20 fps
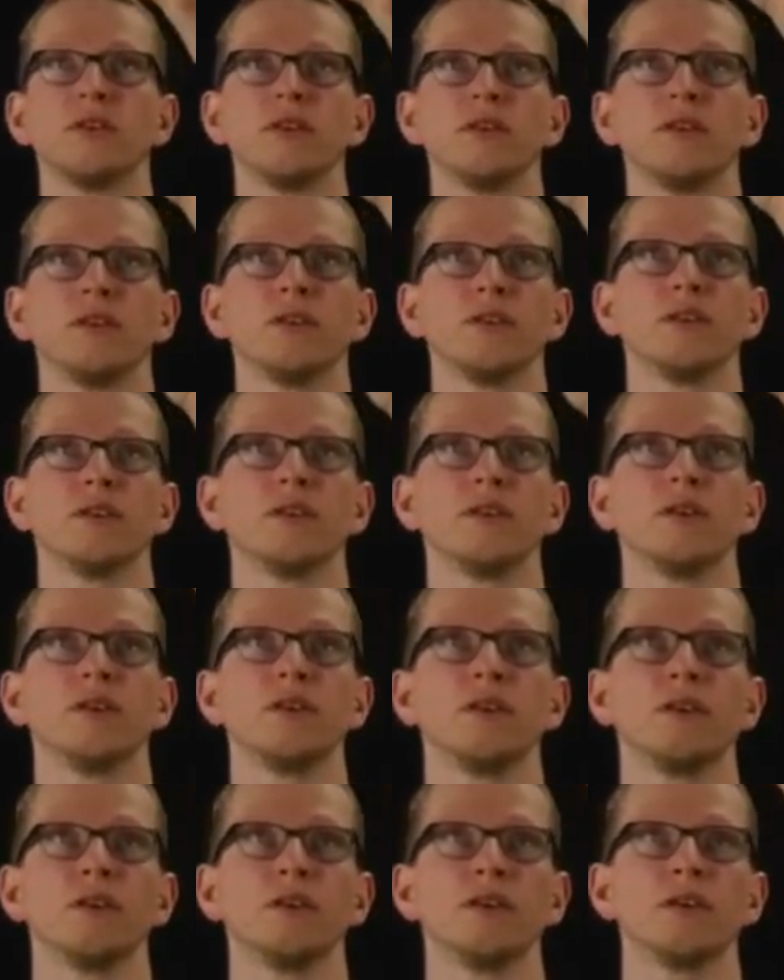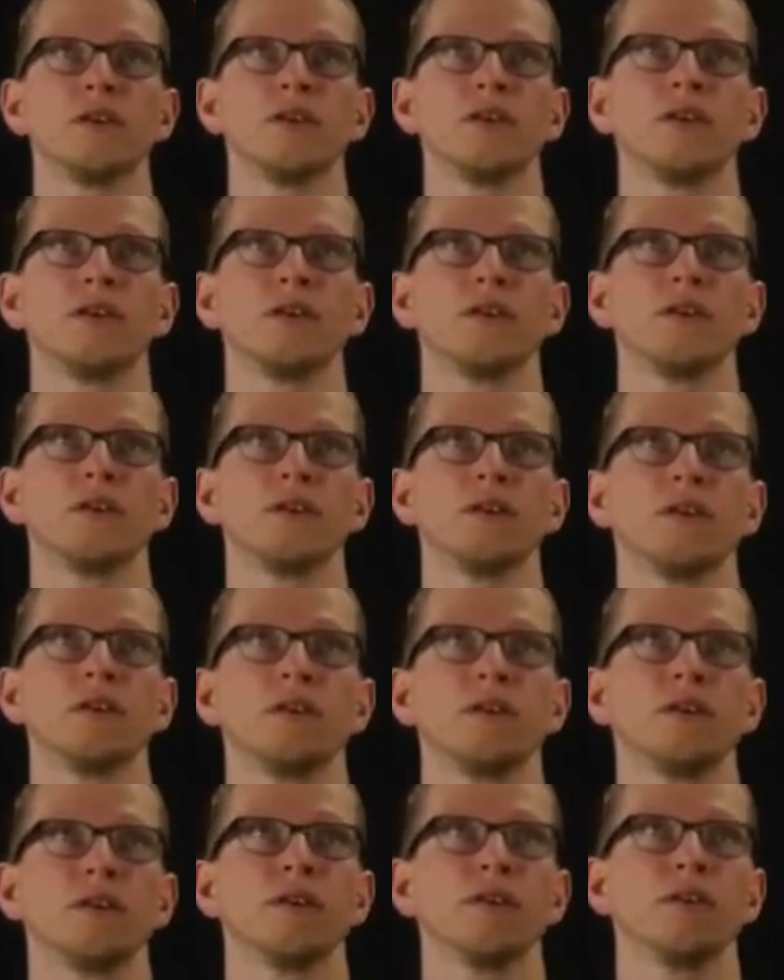
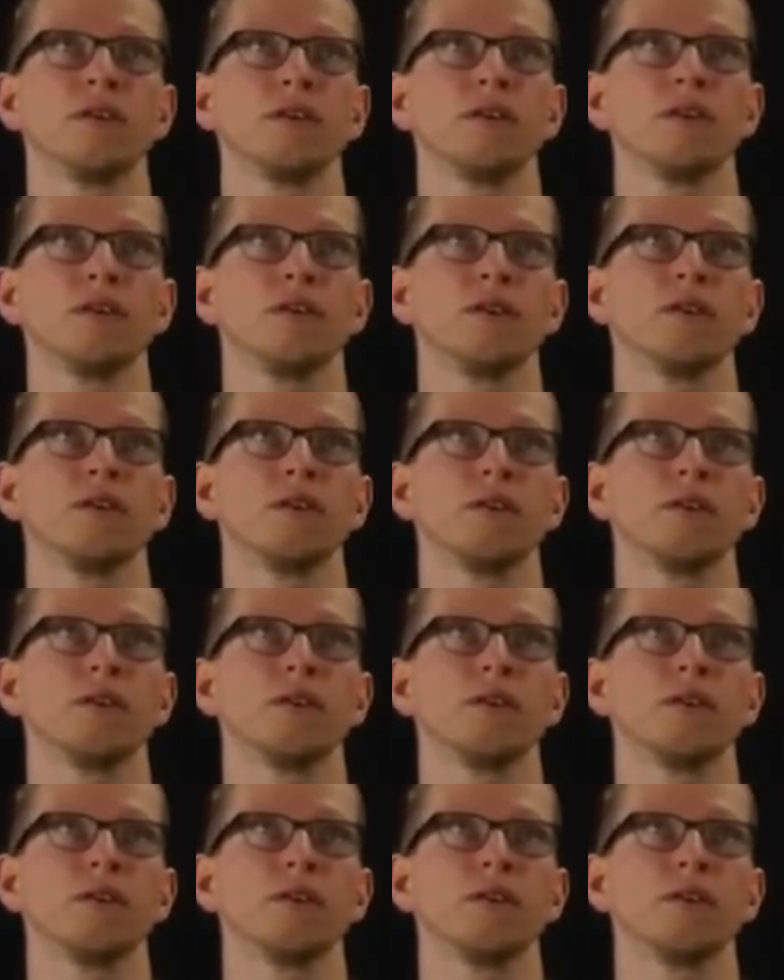Nothing is said.